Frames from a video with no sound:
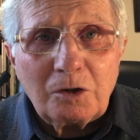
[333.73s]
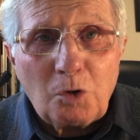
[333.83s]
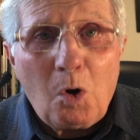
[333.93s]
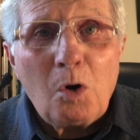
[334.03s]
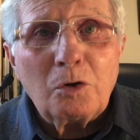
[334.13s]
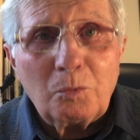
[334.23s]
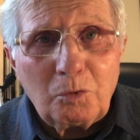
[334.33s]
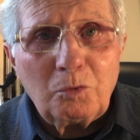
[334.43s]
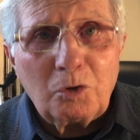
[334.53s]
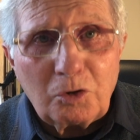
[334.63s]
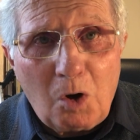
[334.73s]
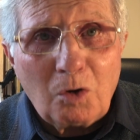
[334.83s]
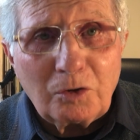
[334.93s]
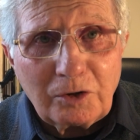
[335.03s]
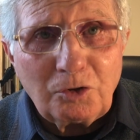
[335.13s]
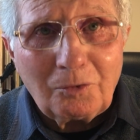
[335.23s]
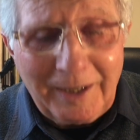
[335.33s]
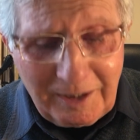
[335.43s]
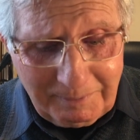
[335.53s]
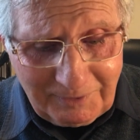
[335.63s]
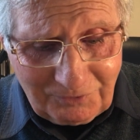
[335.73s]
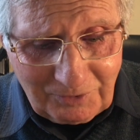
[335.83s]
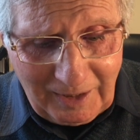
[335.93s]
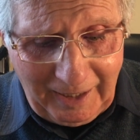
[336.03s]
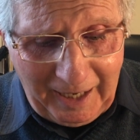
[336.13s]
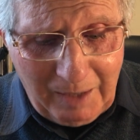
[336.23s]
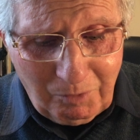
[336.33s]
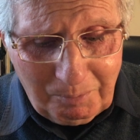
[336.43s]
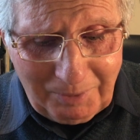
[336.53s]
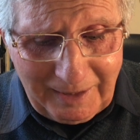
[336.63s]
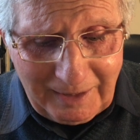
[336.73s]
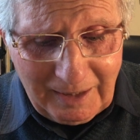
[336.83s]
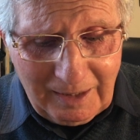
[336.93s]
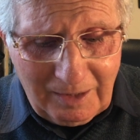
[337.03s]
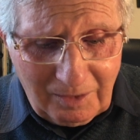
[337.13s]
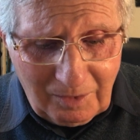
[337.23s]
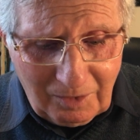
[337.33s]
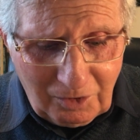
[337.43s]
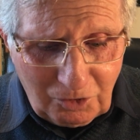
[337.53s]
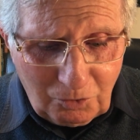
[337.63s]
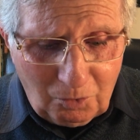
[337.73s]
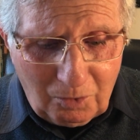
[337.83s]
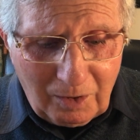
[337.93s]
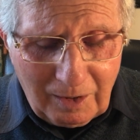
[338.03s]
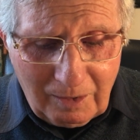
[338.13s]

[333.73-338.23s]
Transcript: God will conquer your enemies. He will be your